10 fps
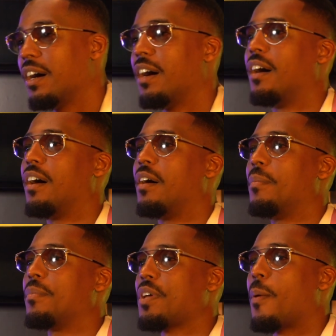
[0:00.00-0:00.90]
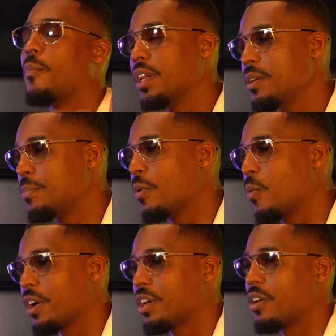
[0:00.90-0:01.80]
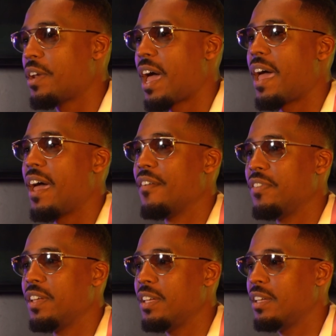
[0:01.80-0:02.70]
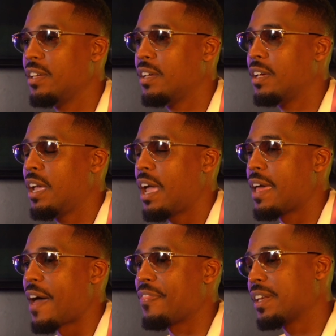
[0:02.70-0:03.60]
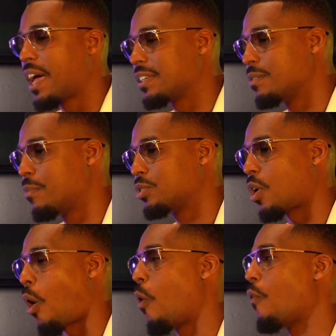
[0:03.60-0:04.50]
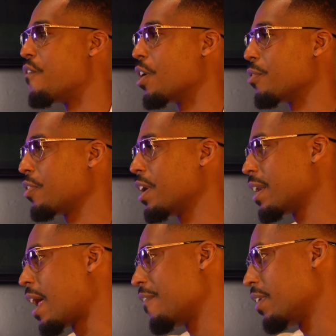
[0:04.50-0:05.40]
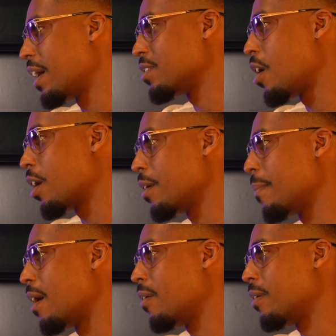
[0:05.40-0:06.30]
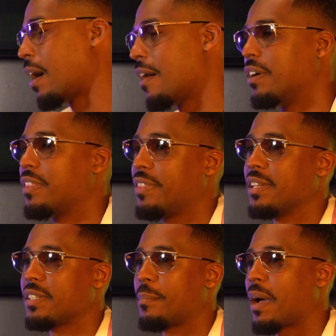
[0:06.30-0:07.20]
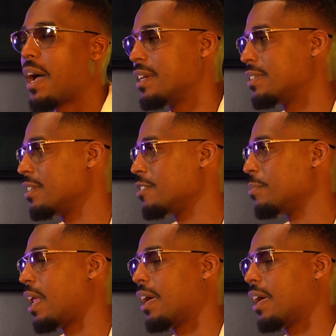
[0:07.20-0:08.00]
Um, so I'm really been working on that heavy, and I think that's the most overt thing that I feel like talking about. I have other things like behind the scenes, but